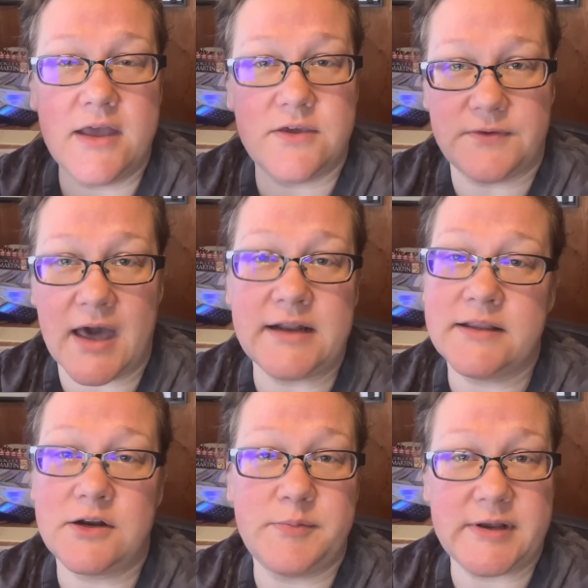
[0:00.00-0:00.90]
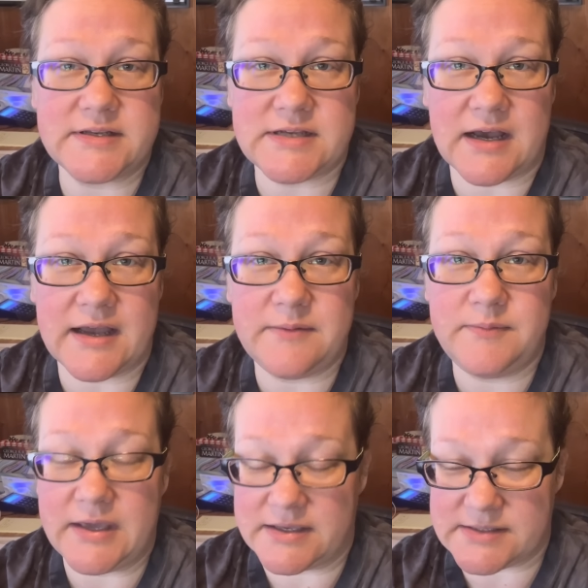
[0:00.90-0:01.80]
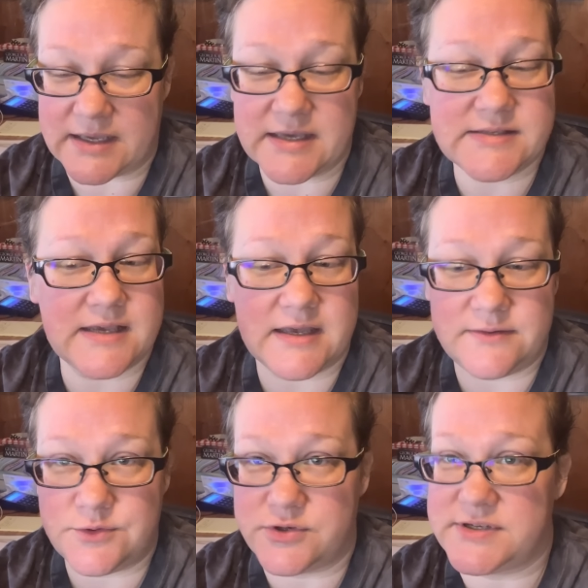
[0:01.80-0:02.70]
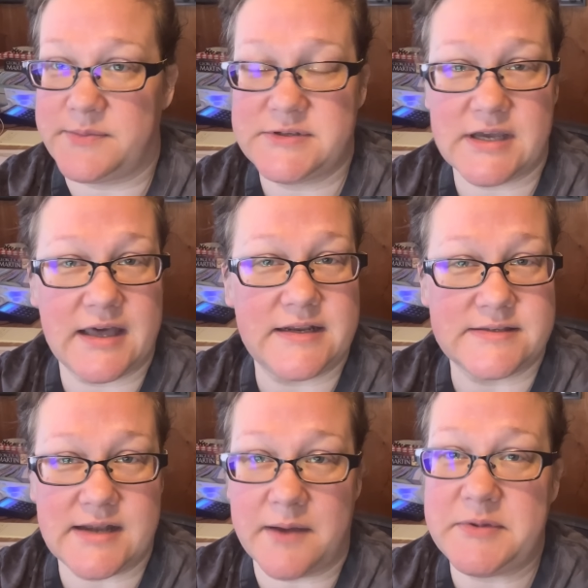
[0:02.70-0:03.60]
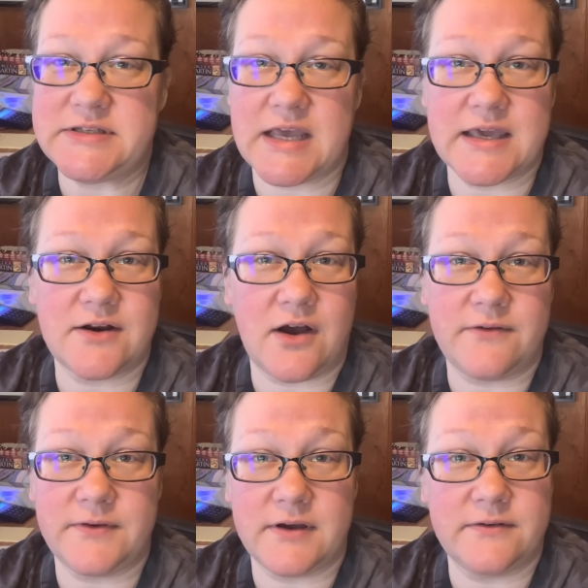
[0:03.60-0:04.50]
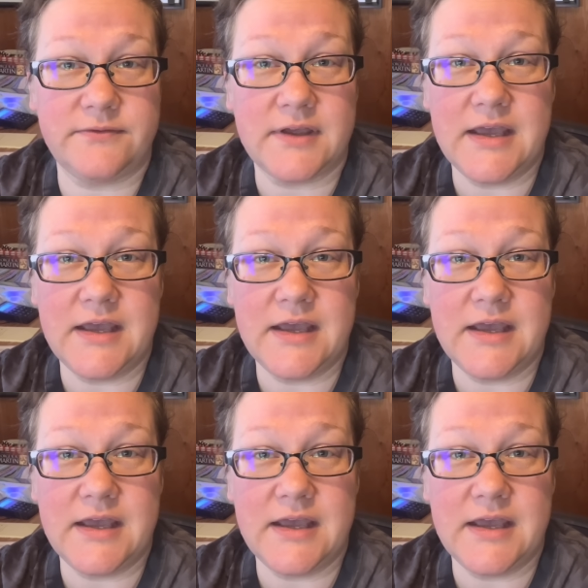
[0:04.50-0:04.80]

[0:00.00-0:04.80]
You've got a little bit of time because, like I said, Tirzepatide has not been taken off of